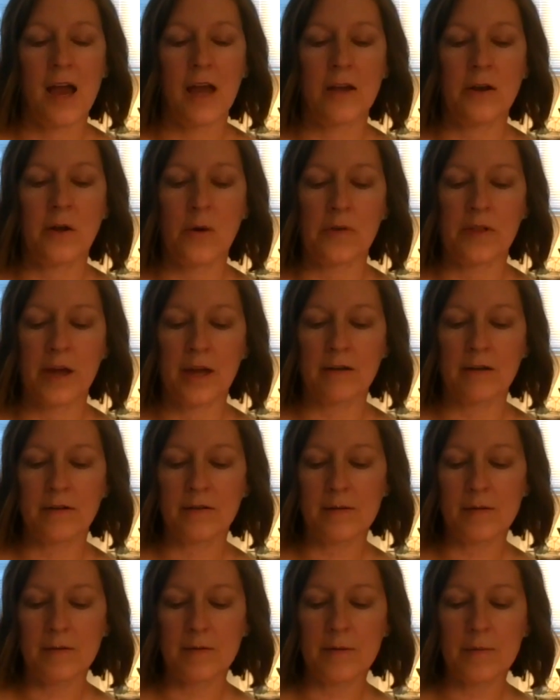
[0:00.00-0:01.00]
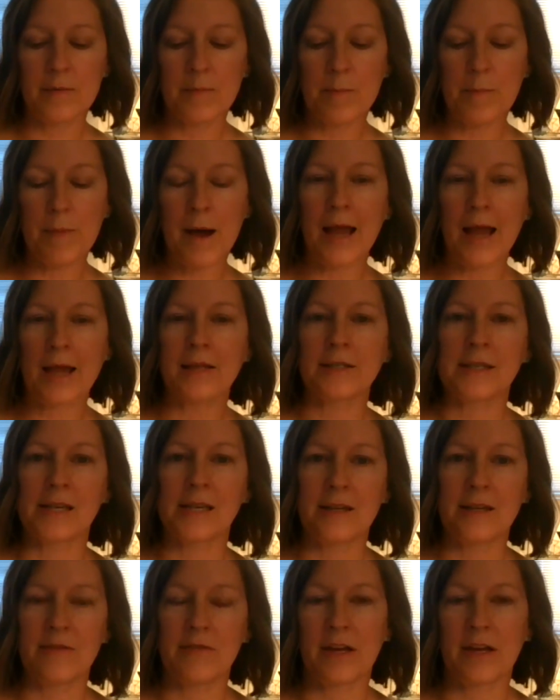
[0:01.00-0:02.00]
I know that my
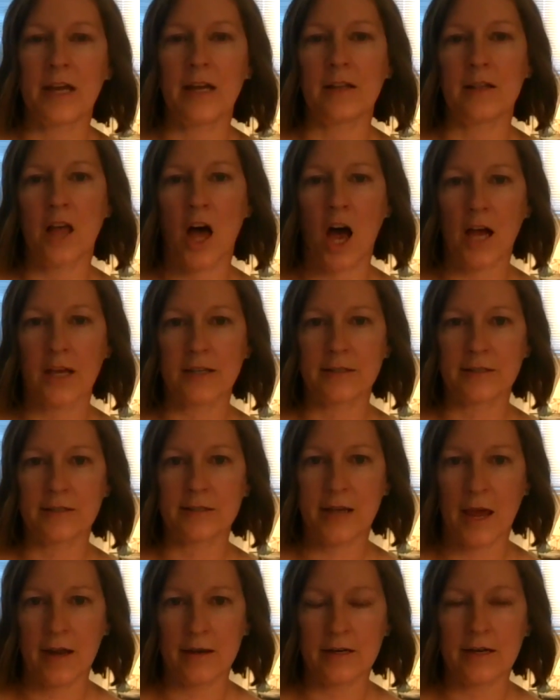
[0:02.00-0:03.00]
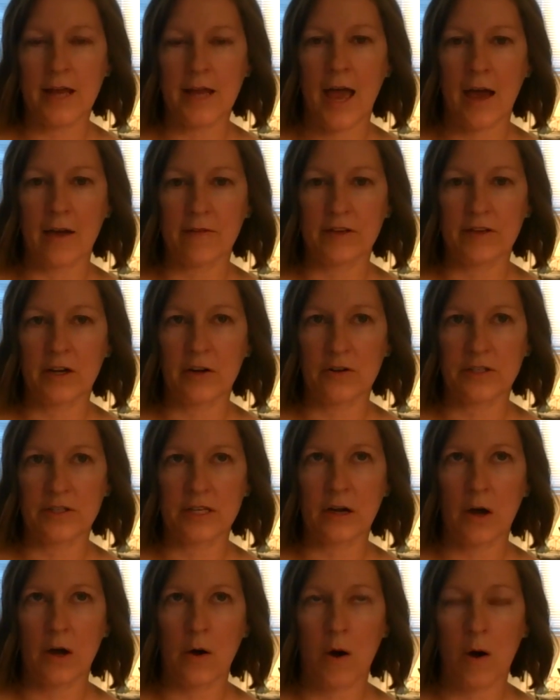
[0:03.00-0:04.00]
significant loss 10 and a half
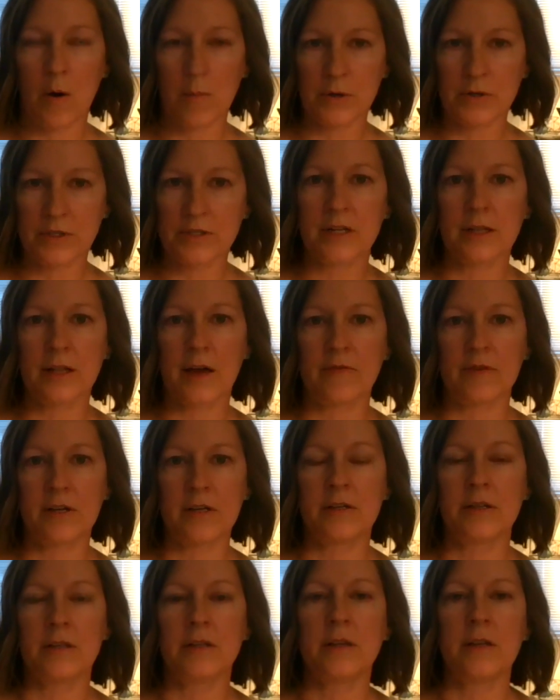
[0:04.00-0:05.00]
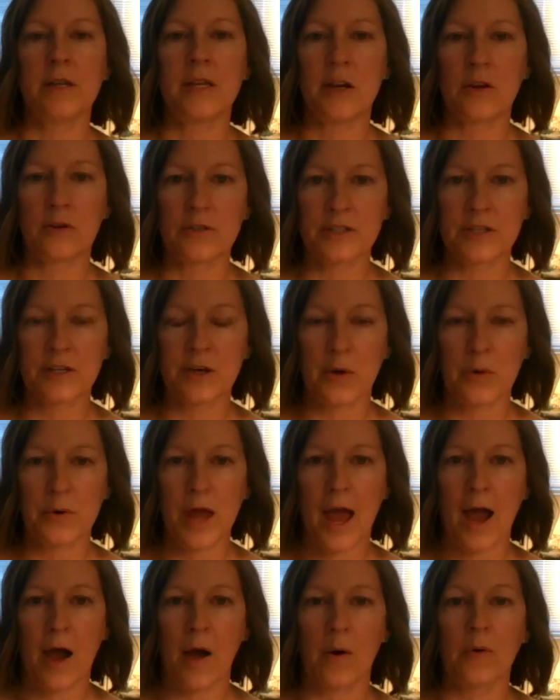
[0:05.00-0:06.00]
years ago, almost 11 years ago
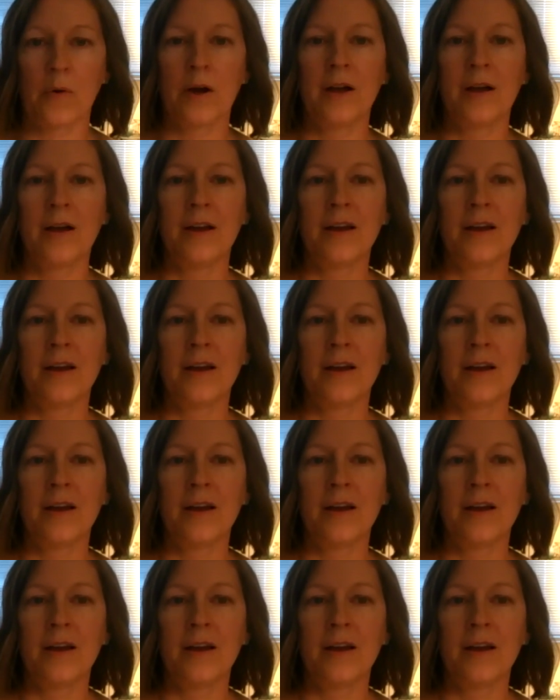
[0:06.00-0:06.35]
now,